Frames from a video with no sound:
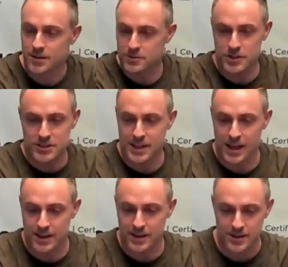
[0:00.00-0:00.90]
just
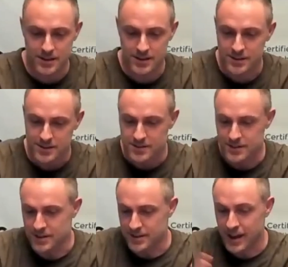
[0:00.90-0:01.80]
like
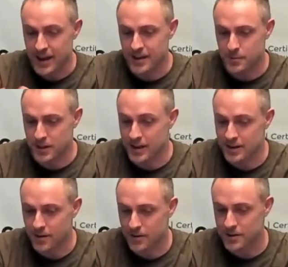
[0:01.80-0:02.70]
the hey
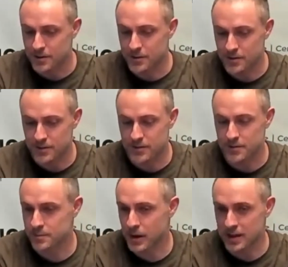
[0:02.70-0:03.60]
related articles,
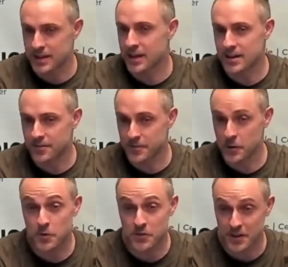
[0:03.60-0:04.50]
you might get a few
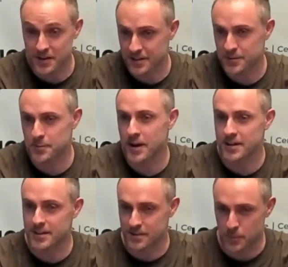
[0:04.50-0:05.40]
percent click-through rate.
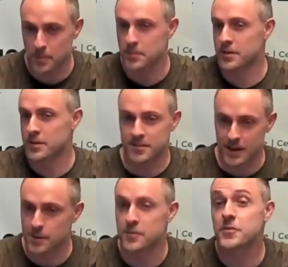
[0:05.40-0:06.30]
That's probably the
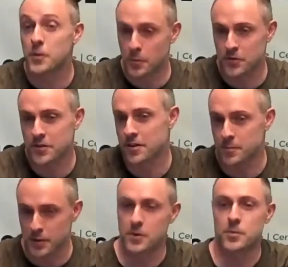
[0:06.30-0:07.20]
same. A few percent of the
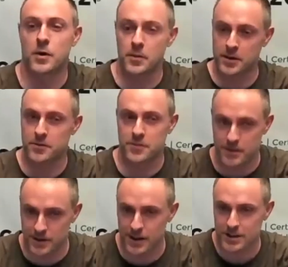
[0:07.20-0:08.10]
people are probably
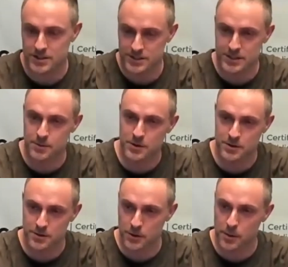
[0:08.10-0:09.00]
interested in actually seeing what
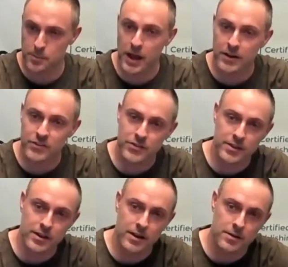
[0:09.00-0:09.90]
you load up next,
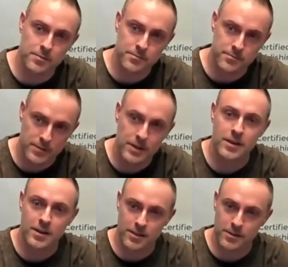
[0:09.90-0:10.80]

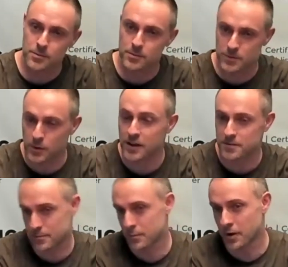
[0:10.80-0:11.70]
and the
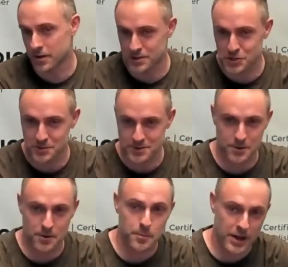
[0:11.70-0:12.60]
rest want to choose their
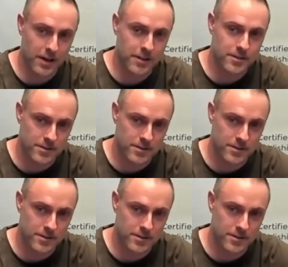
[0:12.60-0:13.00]
own path.